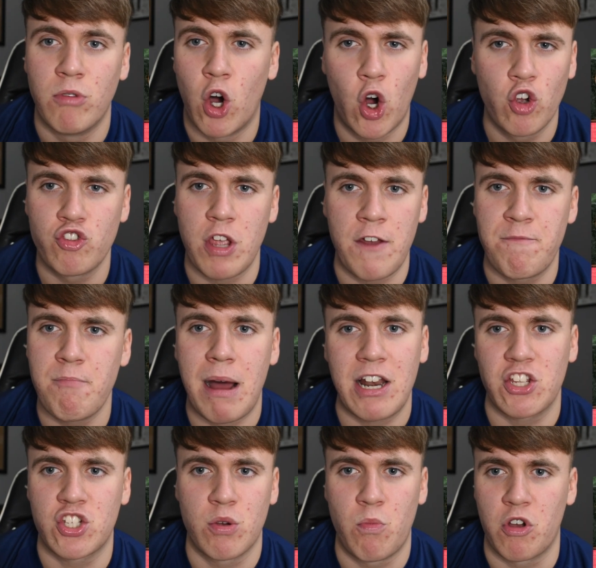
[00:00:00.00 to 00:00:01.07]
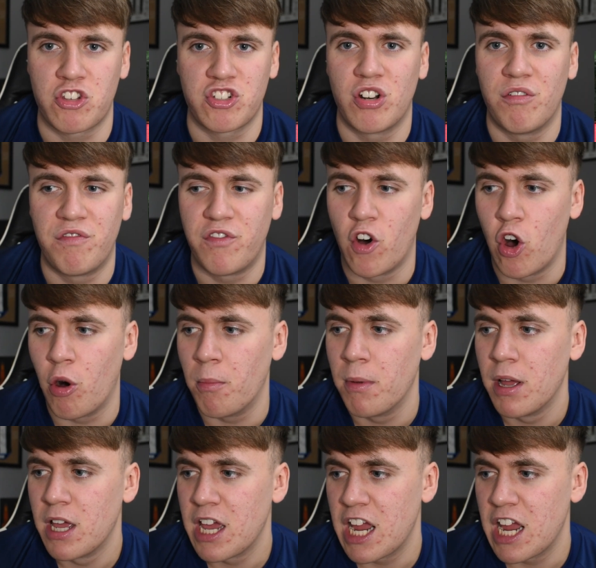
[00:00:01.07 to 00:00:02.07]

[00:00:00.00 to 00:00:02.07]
100. If Maddison wasn't on form,